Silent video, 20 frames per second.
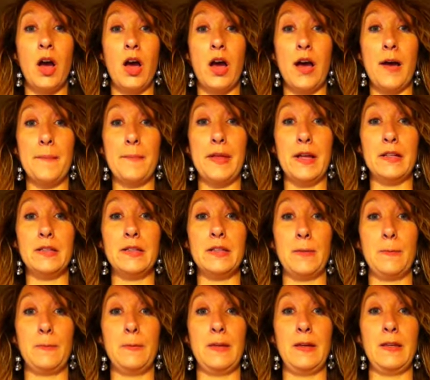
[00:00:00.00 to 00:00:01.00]
That's
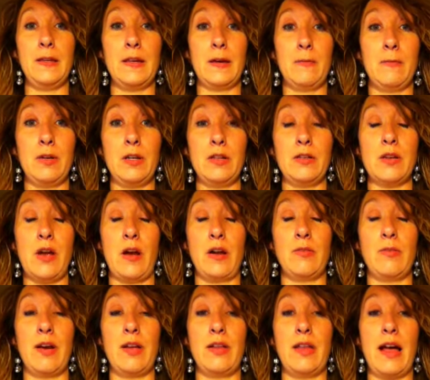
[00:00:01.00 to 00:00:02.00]
something that we
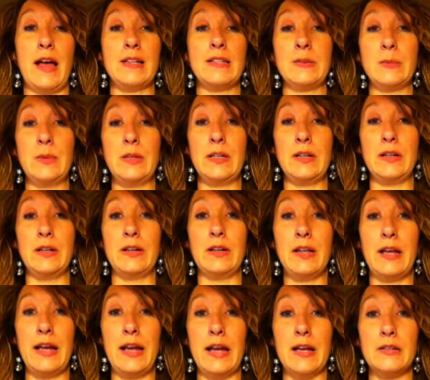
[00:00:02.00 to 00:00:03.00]
talked about last week in
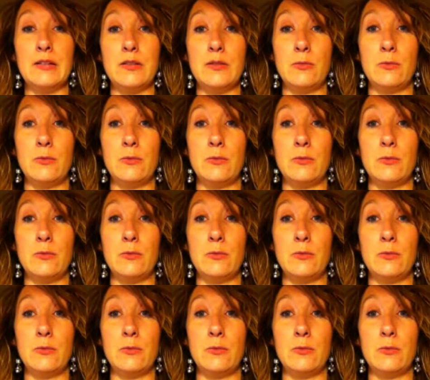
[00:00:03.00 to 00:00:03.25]
class,